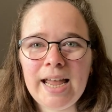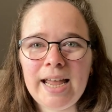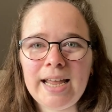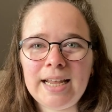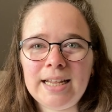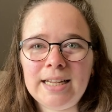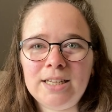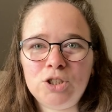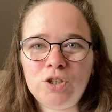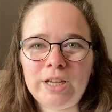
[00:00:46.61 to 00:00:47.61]

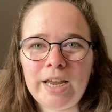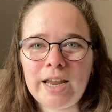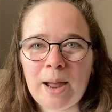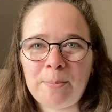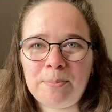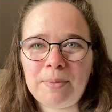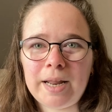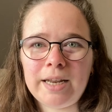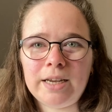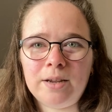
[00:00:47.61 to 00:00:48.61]
and today I'm
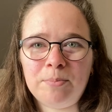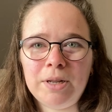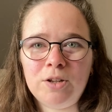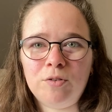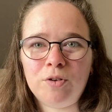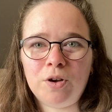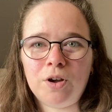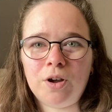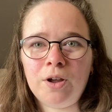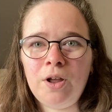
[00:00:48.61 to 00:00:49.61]
planning a bit of a